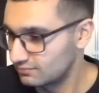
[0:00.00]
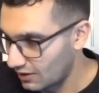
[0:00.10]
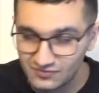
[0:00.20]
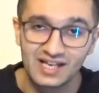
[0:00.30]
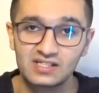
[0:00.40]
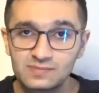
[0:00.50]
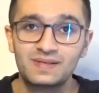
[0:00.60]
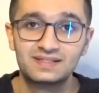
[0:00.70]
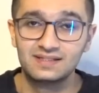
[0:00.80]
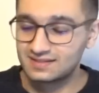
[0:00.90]
of Tesla's
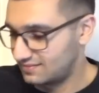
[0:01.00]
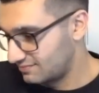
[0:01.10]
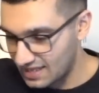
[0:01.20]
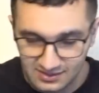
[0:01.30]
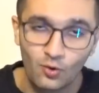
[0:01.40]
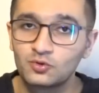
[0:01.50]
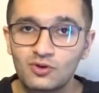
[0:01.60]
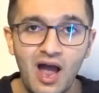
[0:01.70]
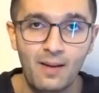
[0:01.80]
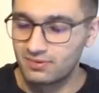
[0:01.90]
business. That's going to
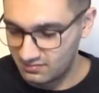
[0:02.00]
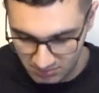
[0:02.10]
happen.